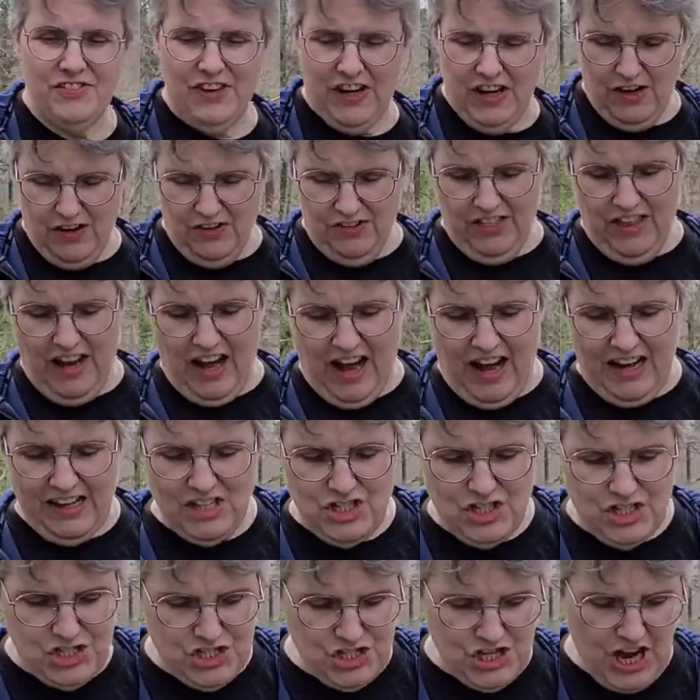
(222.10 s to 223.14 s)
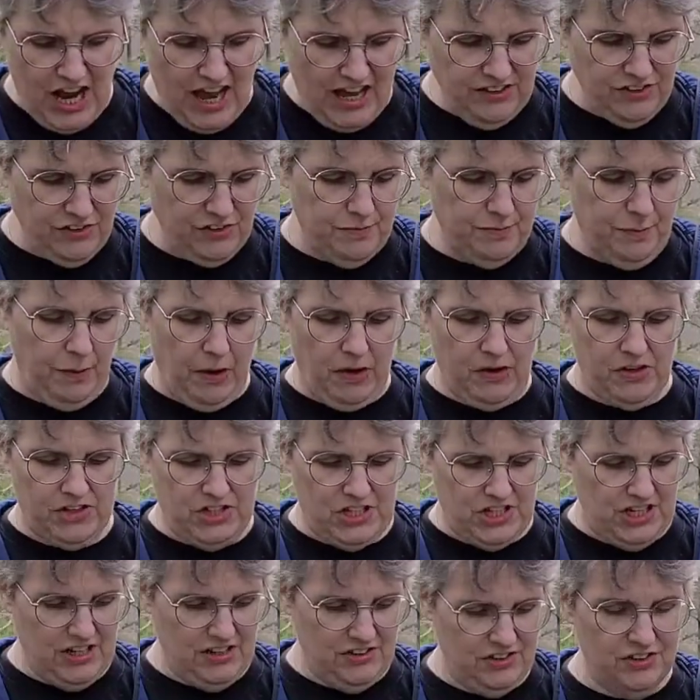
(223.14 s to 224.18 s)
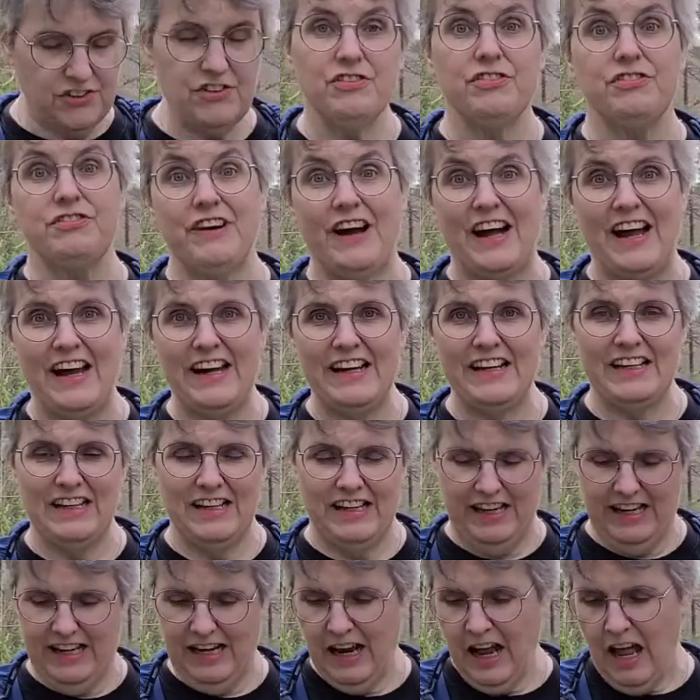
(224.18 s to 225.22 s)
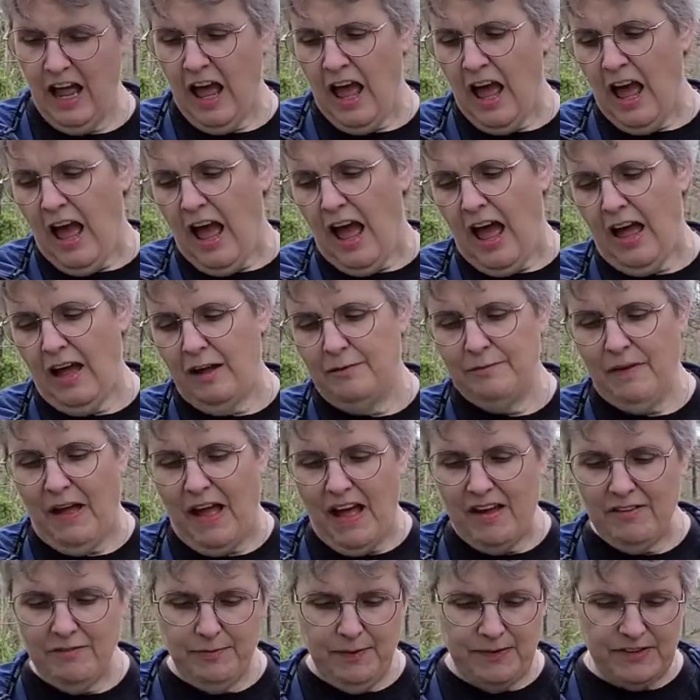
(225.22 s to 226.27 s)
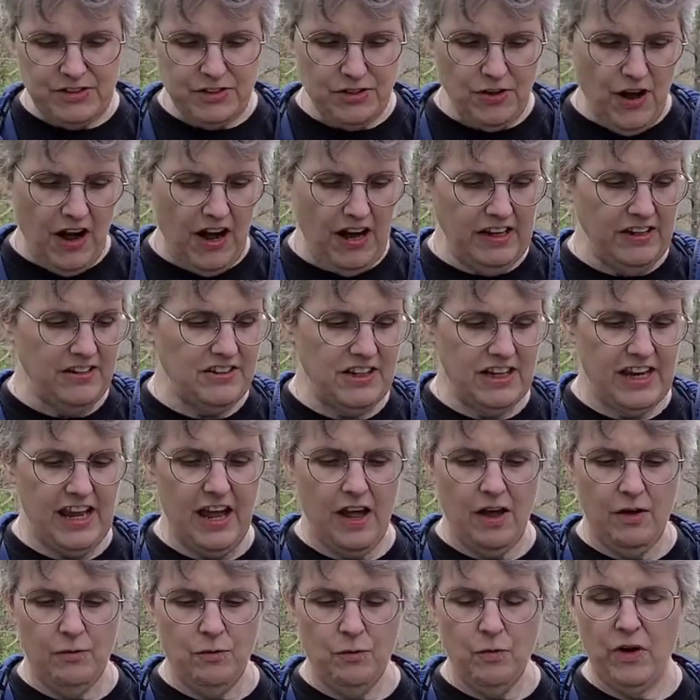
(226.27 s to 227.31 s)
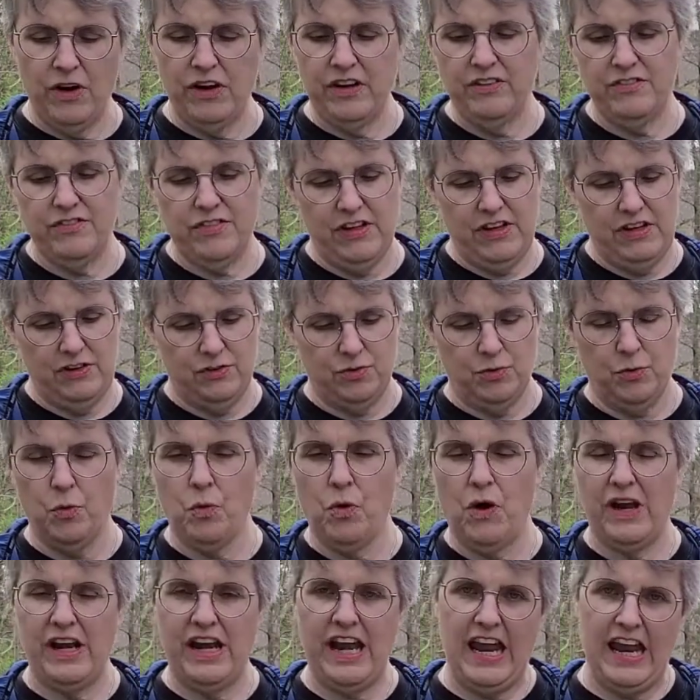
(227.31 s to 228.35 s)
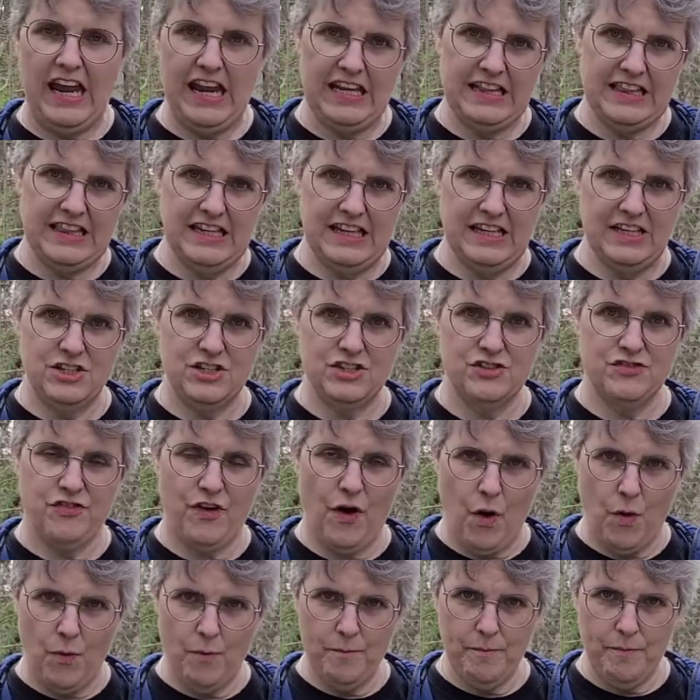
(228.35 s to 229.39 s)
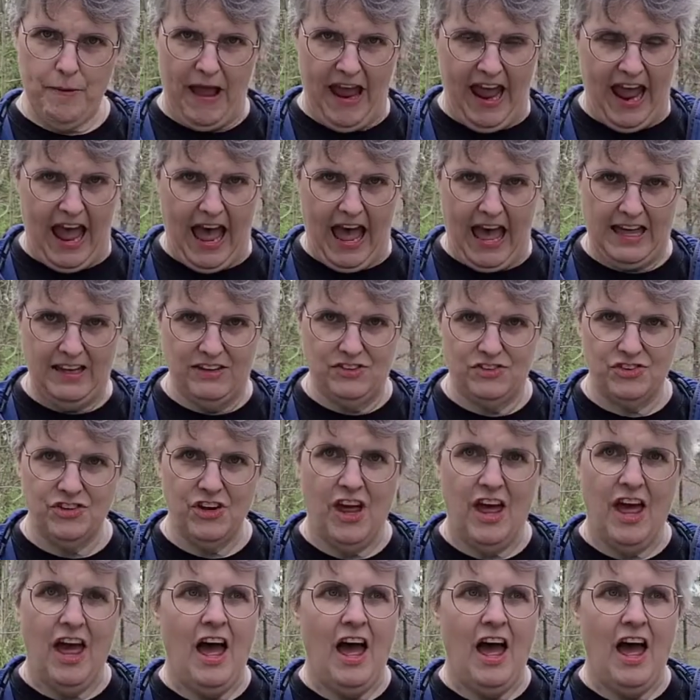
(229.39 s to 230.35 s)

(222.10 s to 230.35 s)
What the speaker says: of gear that I just purchased, finally, I've been trying to get one of these 1/8 inch foam pads.